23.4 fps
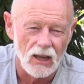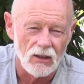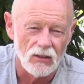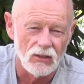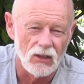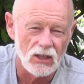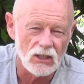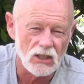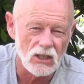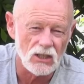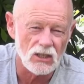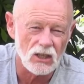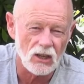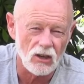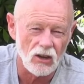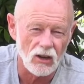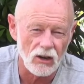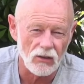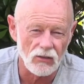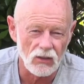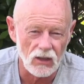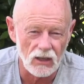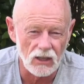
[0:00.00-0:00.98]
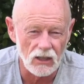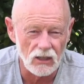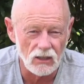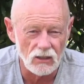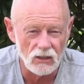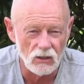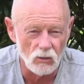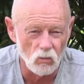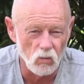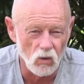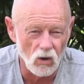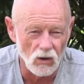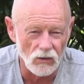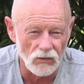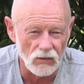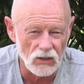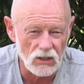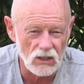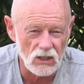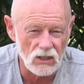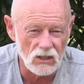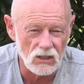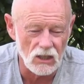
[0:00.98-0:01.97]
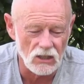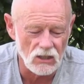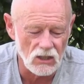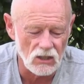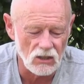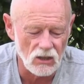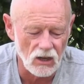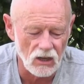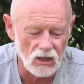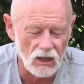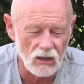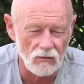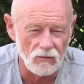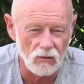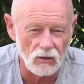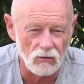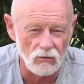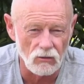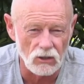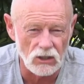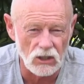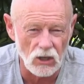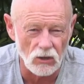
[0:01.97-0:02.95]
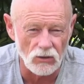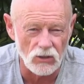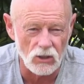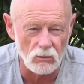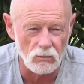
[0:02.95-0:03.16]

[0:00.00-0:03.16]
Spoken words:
This is the kind of thing you want. This is going to give the results.